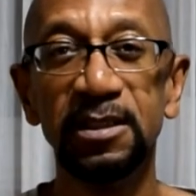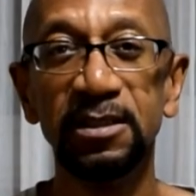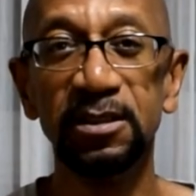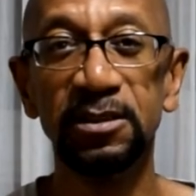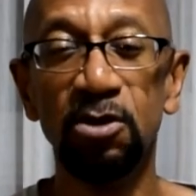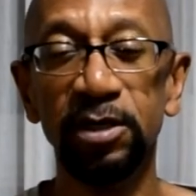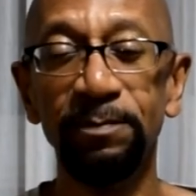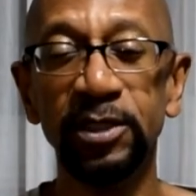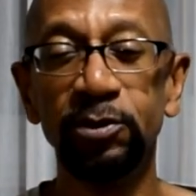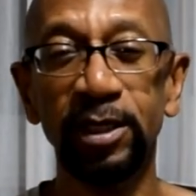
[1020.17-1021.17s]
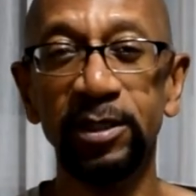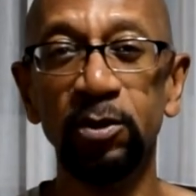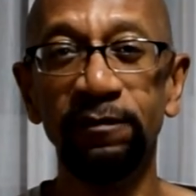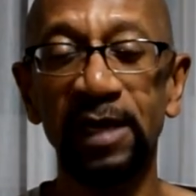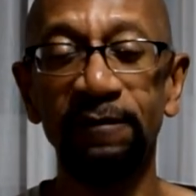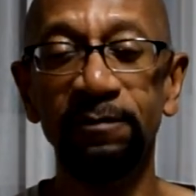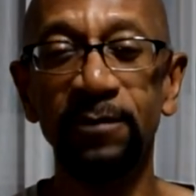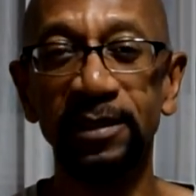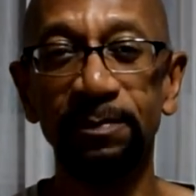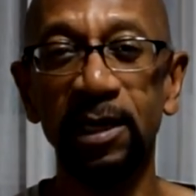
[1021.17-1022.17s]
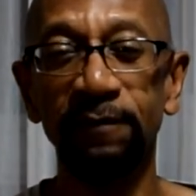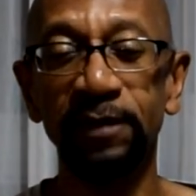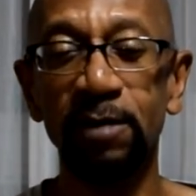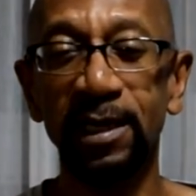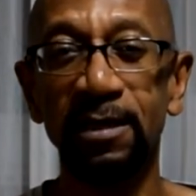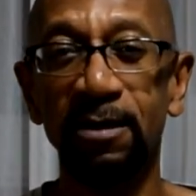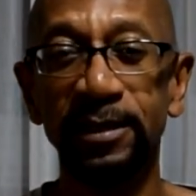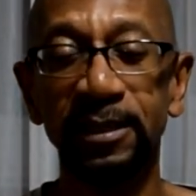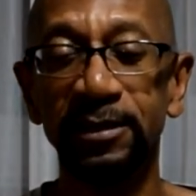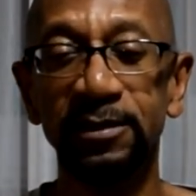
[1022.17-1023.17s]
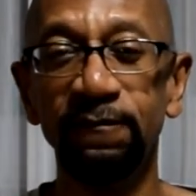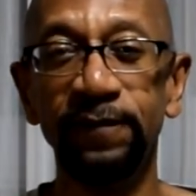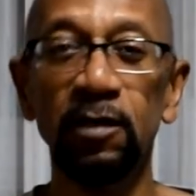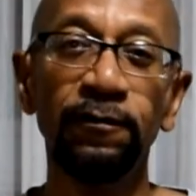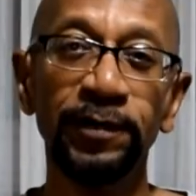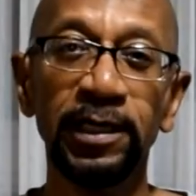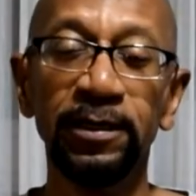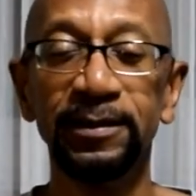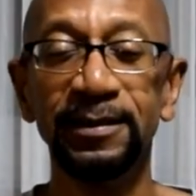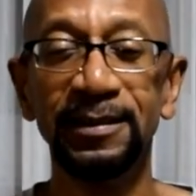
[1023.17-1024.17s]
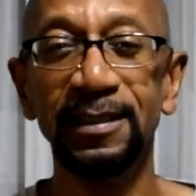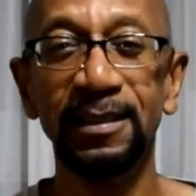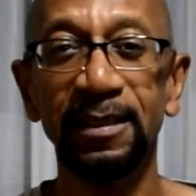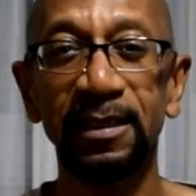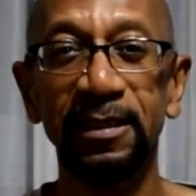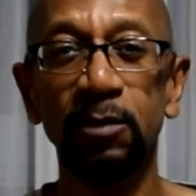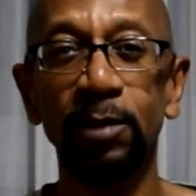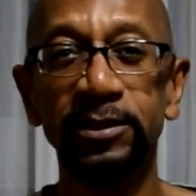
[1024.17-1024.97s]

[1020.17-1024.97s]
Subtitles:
Just all you make sure you do every month to pay off your credit card, so there's no fee over there in the US